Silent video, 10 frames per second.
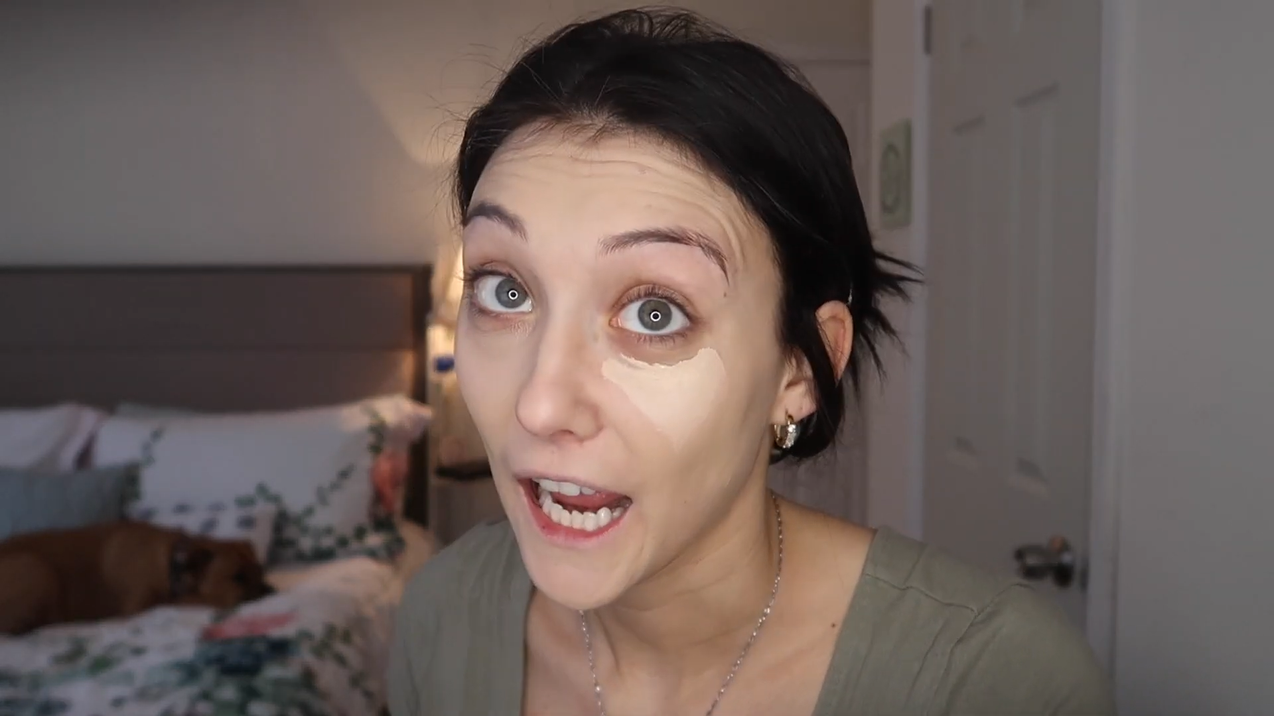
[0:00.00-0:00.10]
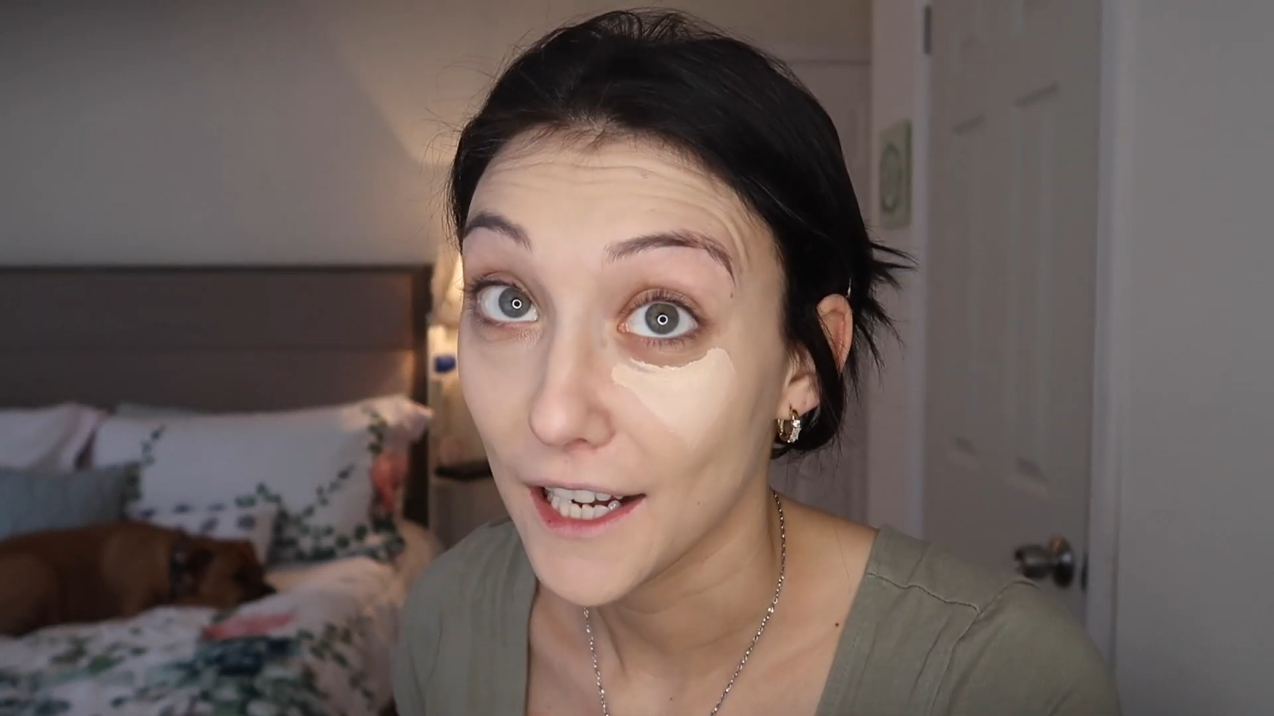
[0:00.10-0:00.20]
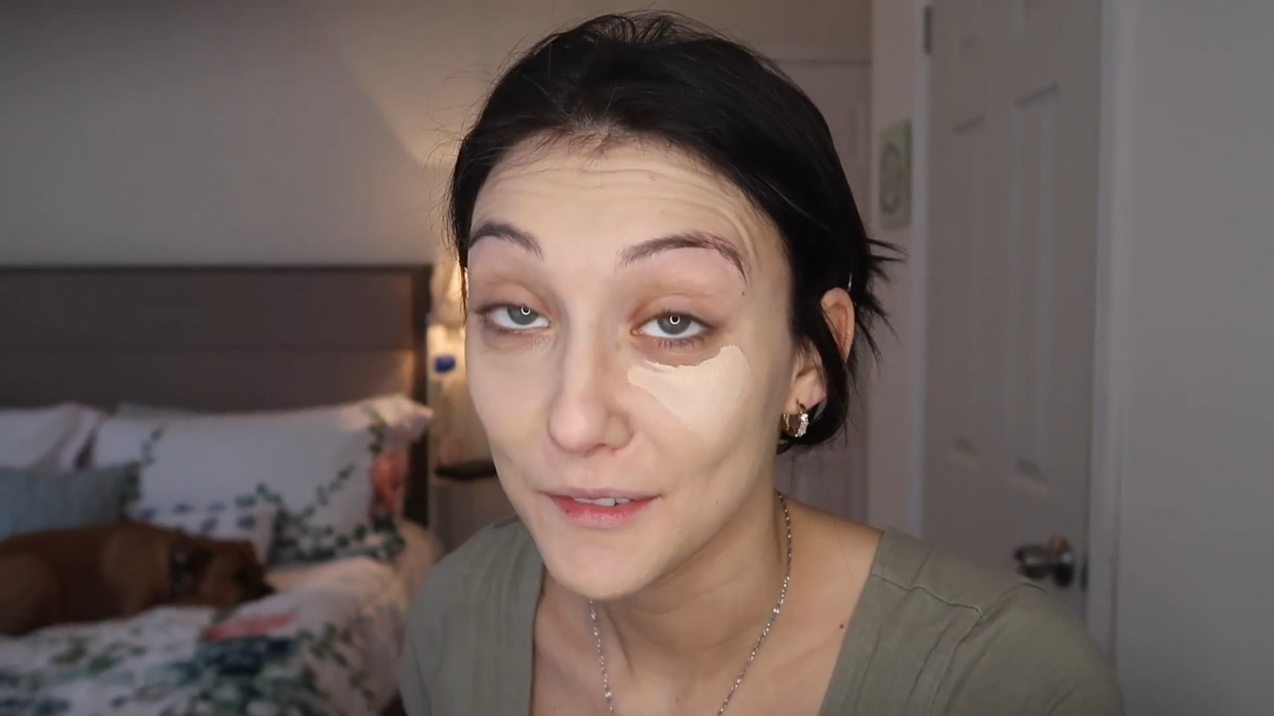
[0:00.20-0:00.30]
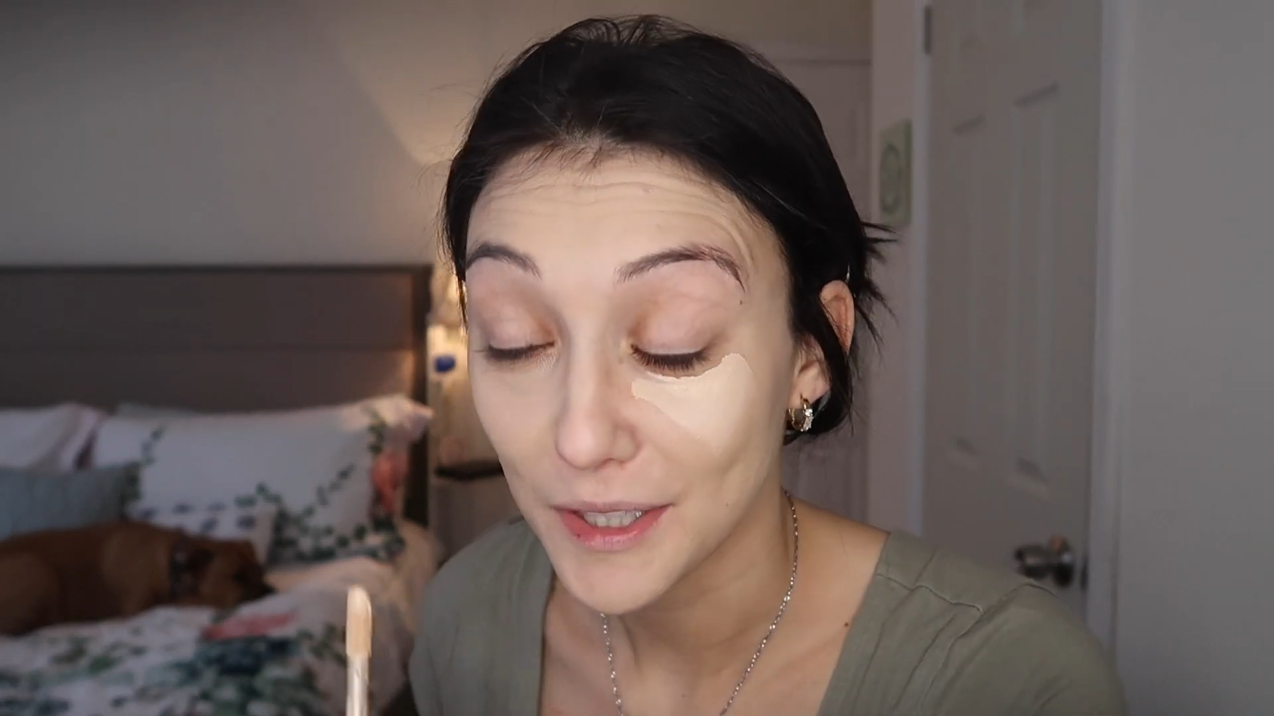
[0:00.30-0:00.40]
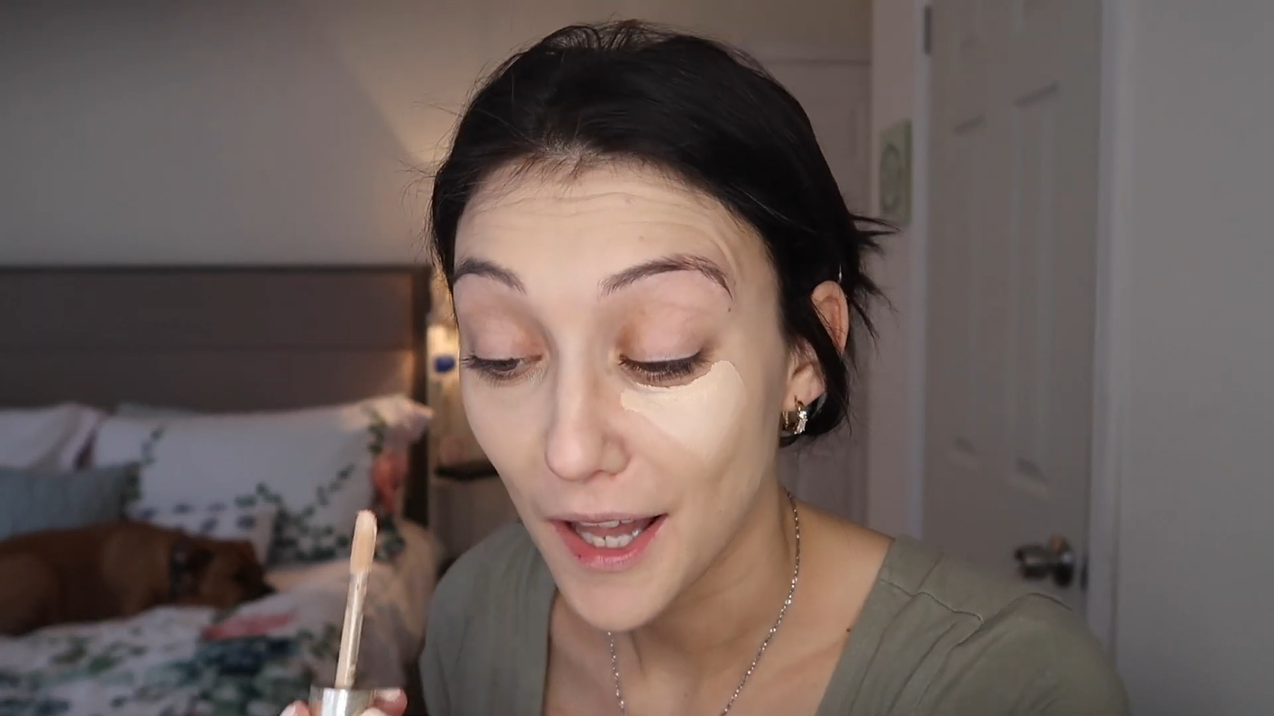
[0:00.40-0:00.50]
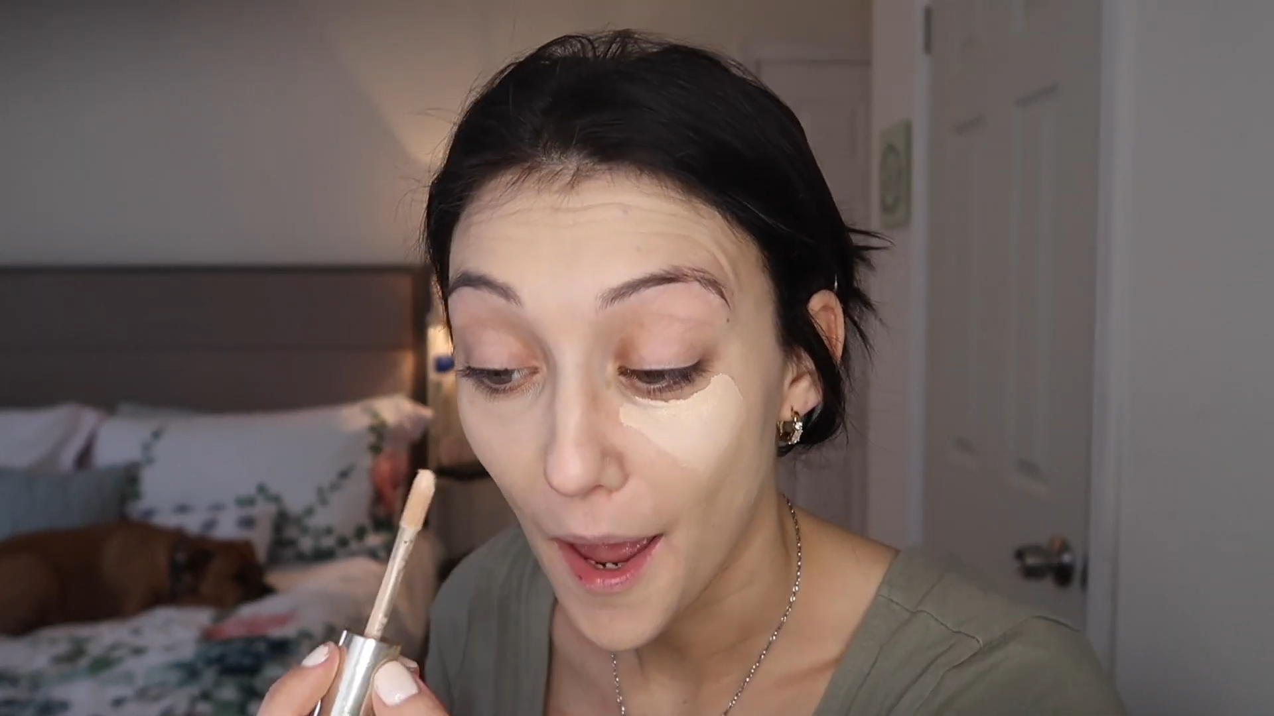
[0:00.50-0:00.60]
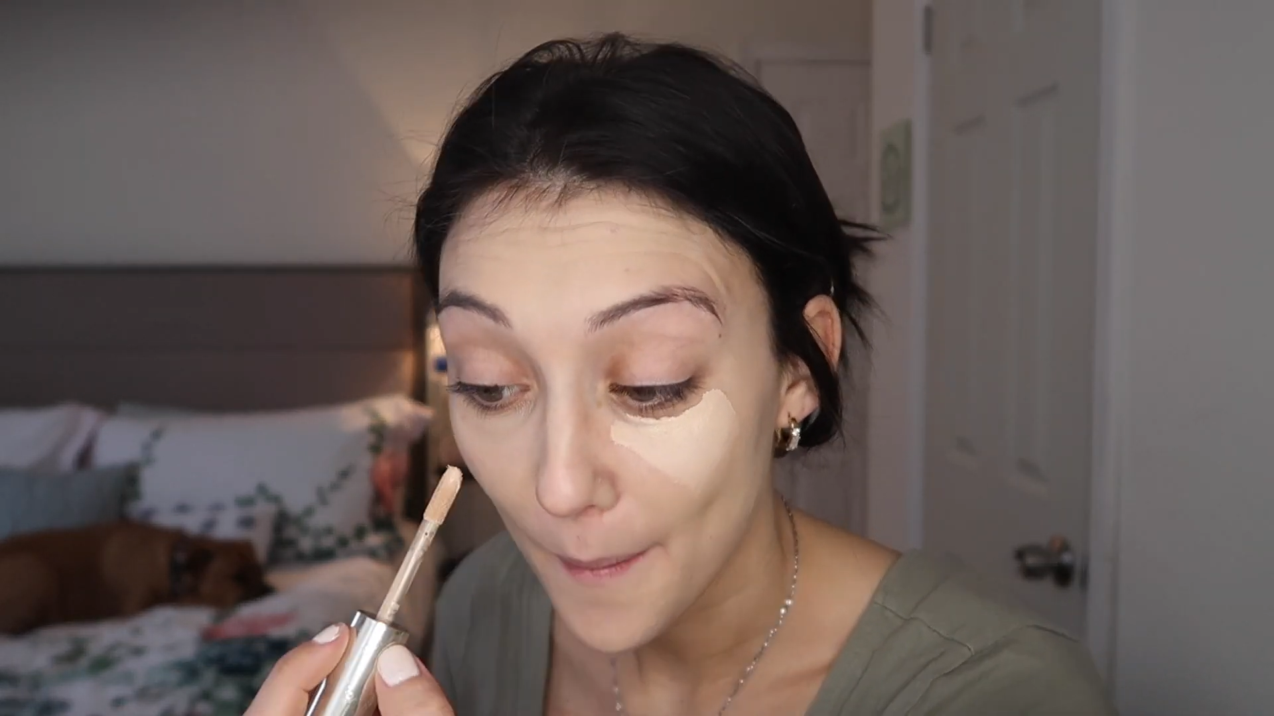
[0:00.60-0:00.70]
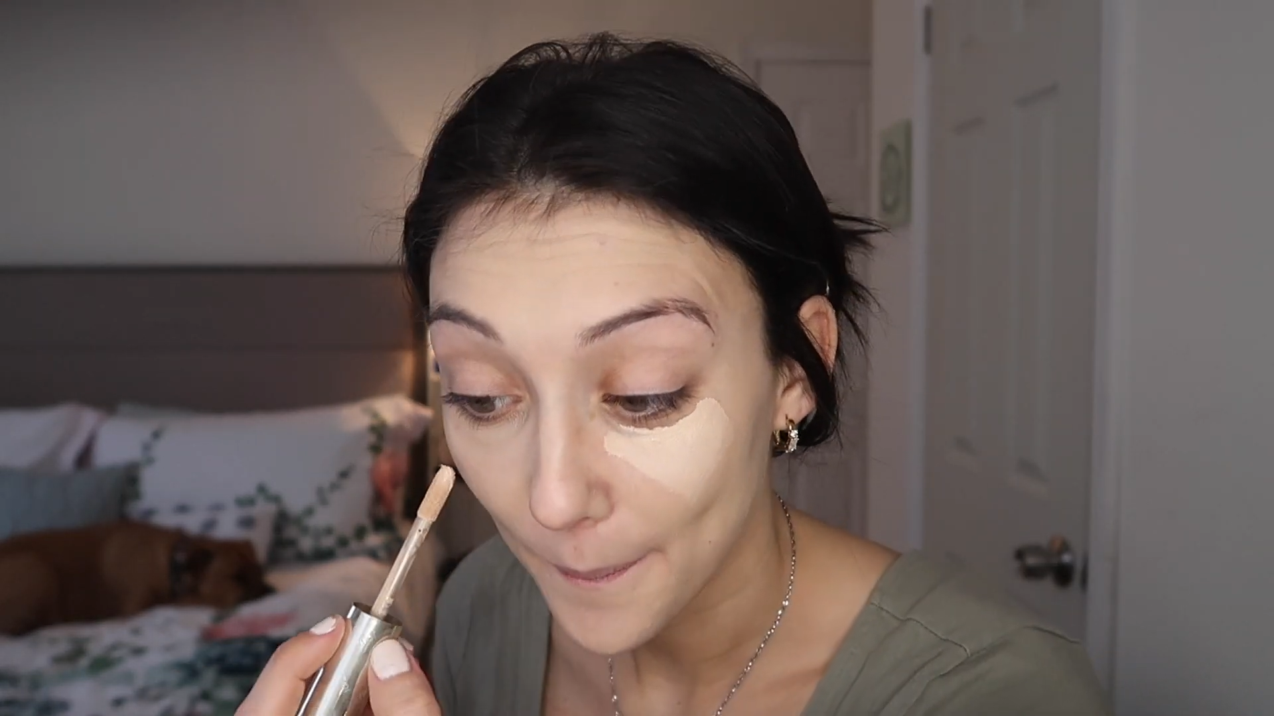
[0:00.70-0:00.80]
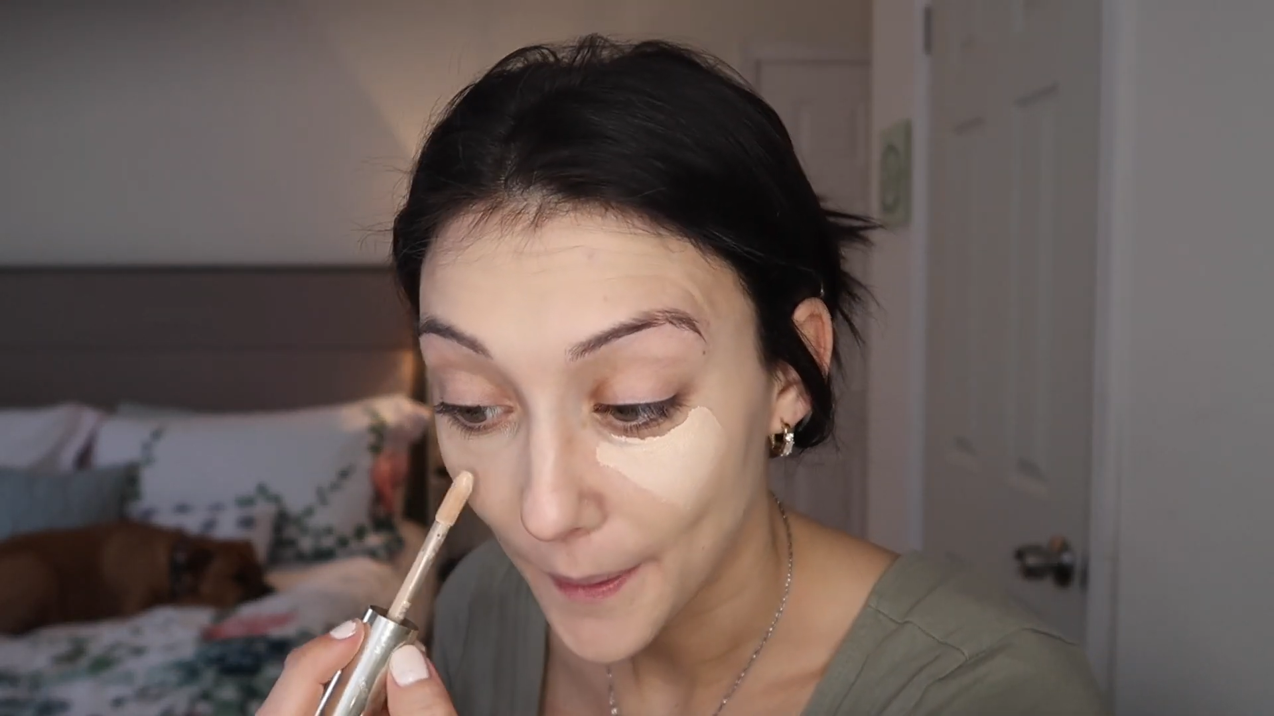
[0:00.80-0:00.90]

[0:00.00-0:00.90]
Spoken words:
kind of a lot,